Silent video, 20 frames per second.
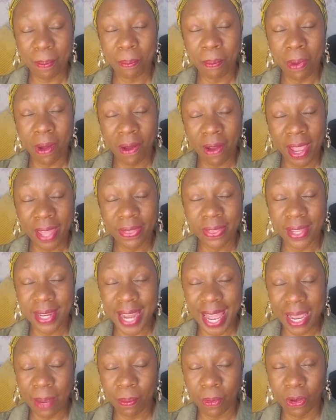by the
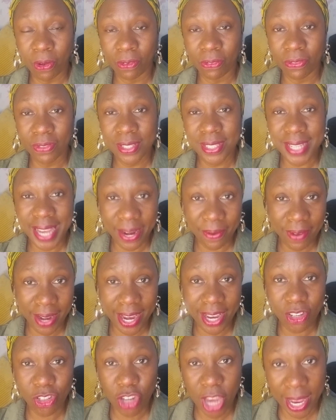name of
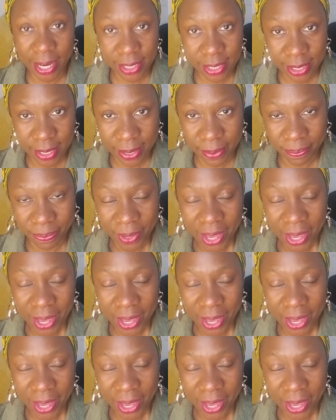Derrick Jaxn,